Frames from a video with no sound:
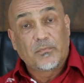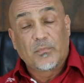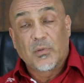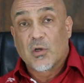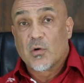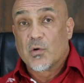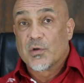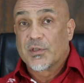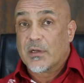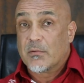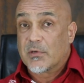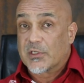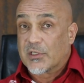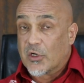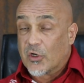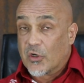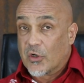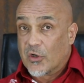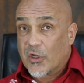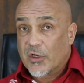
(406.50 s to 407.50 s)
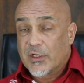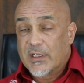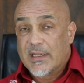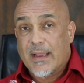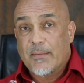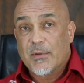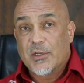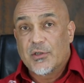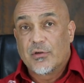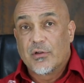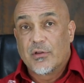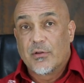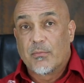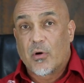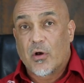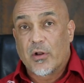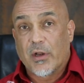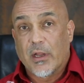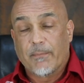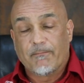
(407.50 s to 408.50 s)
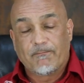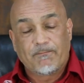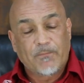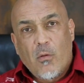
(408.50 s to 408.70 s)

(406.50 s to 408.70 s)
because there was a lot of damage to the body.